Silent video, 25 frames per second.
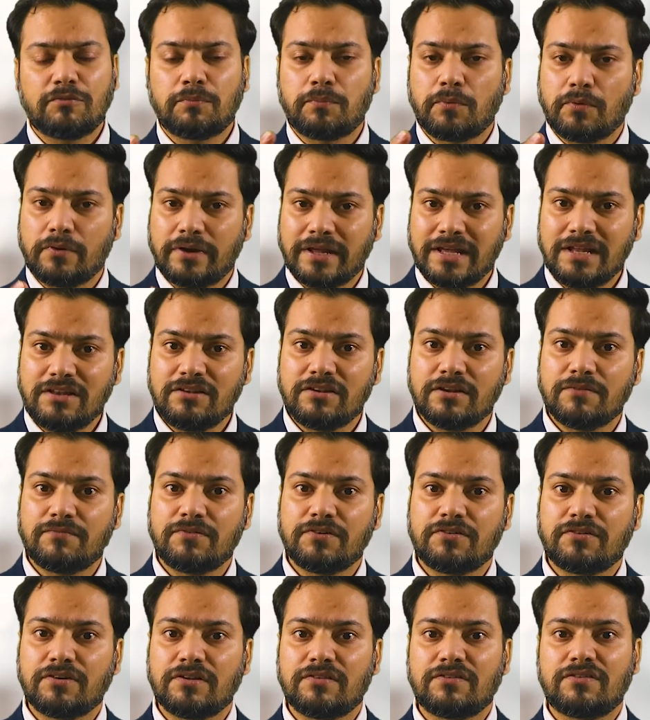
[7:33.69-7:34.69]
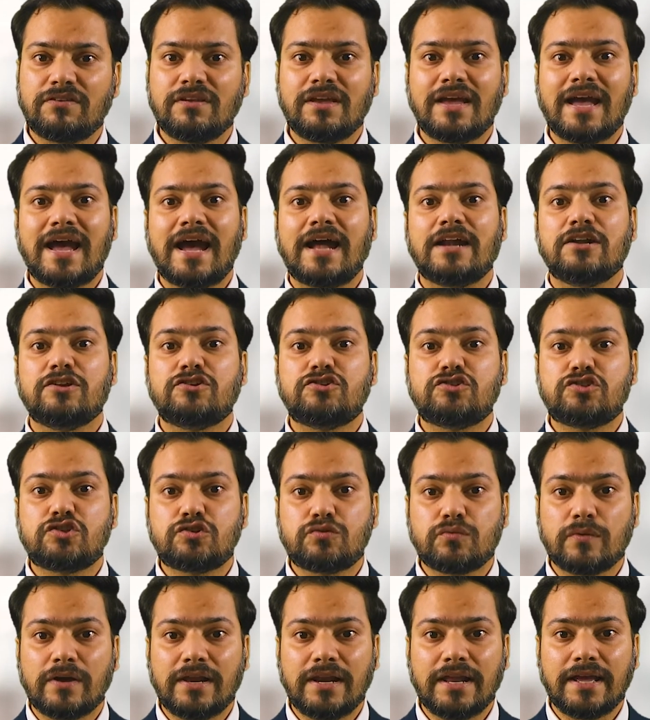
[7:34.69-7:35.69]
protein deficiency and
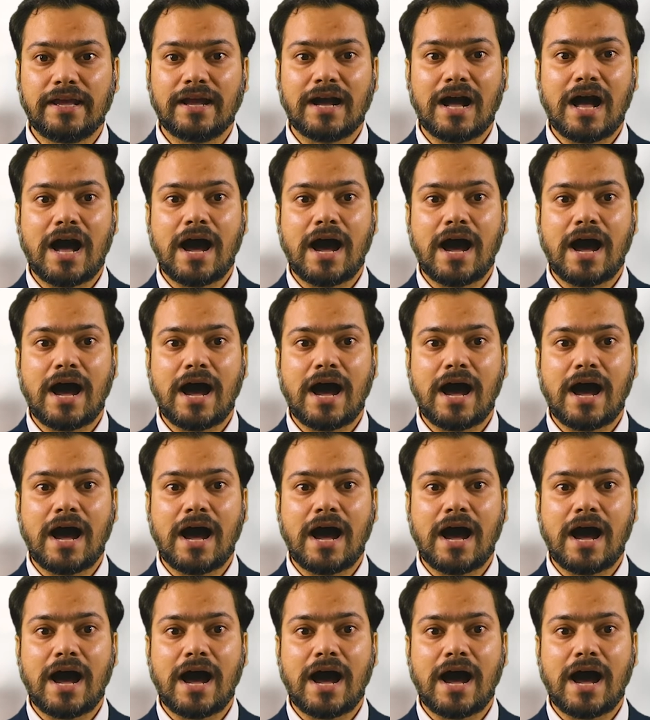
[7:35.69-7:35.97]
swelling